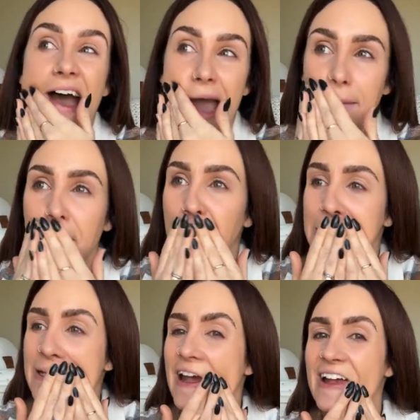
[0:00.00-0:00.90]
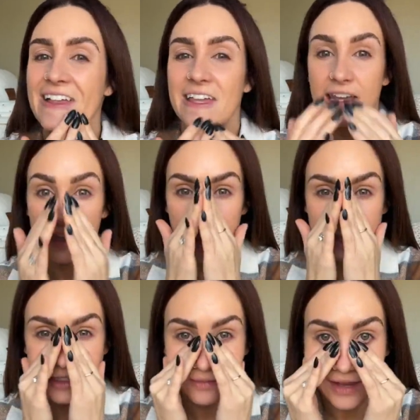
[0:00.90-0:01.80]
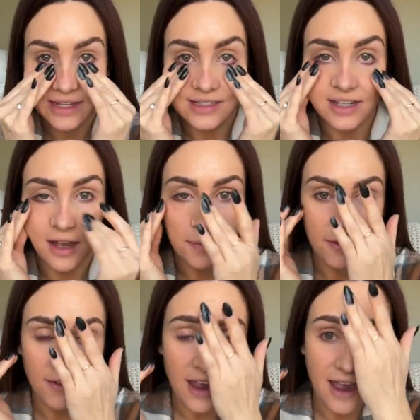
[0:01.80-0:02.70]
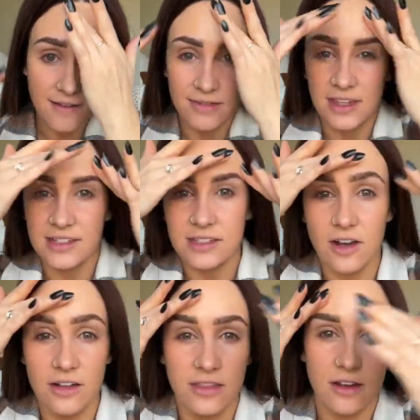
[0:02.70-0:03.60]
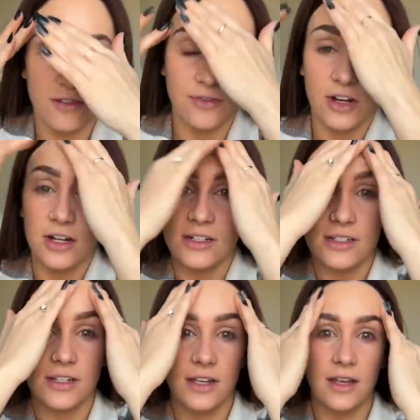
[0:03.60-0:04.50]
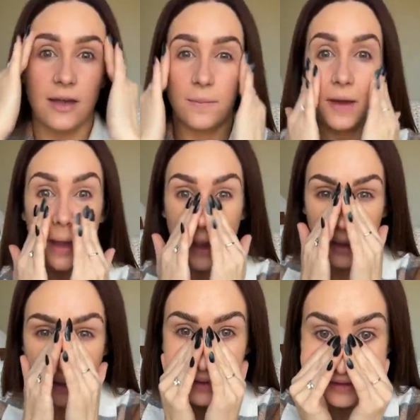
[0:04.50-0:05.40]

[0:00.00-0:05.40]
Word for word: eyebrow gel it gets messed up if I have this on there first but